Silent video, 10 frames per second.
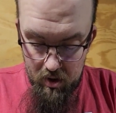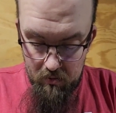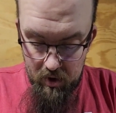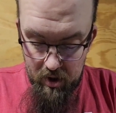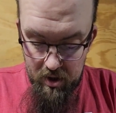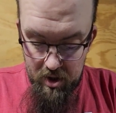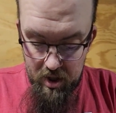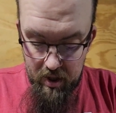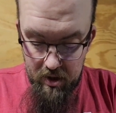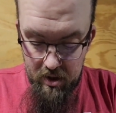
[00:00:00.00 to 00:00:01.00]
We're going to
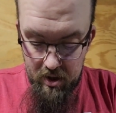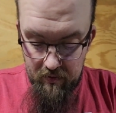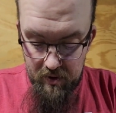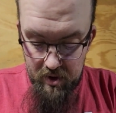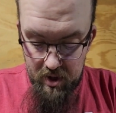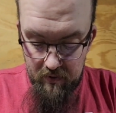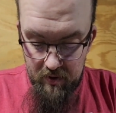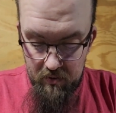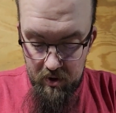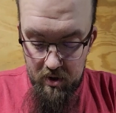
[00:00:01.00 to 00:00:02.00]
check and see if the safety
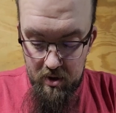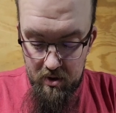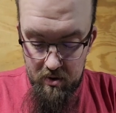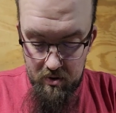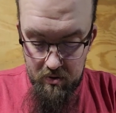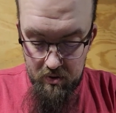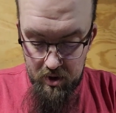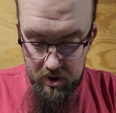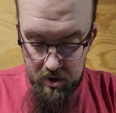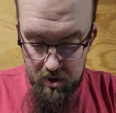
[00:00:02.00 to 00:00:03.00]
works,
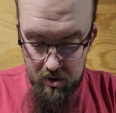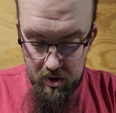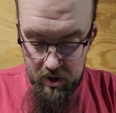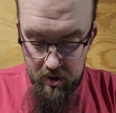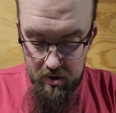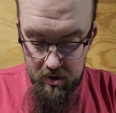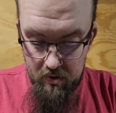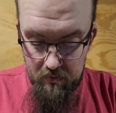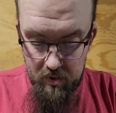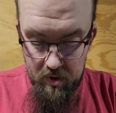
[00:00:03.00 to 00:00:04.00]
which is turning it
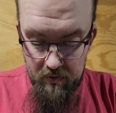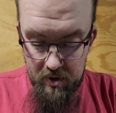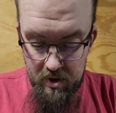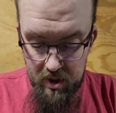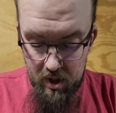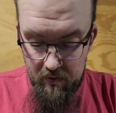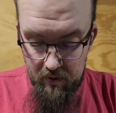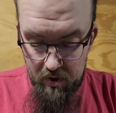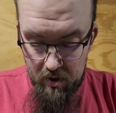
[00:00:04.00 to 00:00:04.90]
off to safe.